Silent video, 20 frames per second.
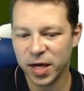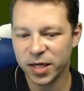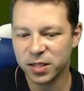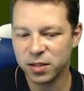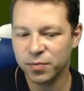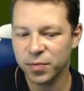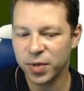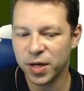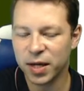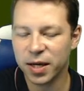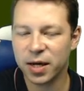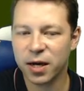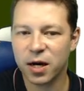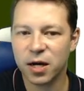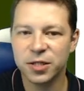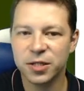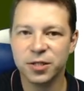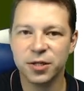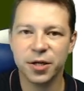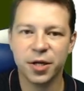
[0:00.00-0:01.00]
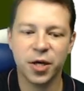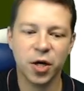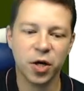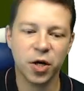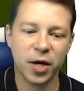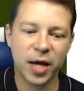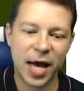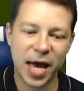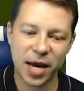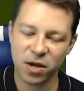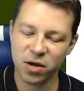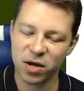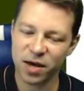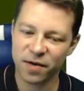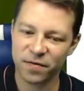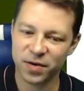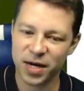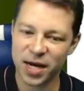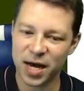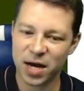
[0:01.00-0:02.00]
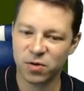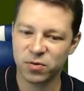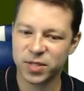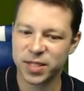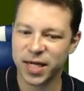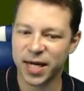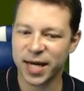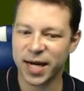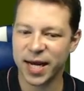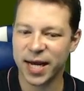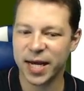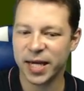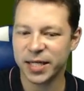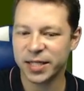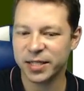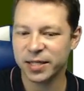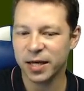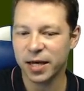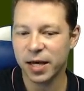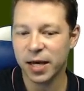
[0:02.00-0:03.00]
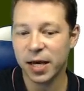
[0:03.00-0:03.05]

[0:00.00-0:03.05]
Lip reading: the middle cards are good, and you have an outside ace.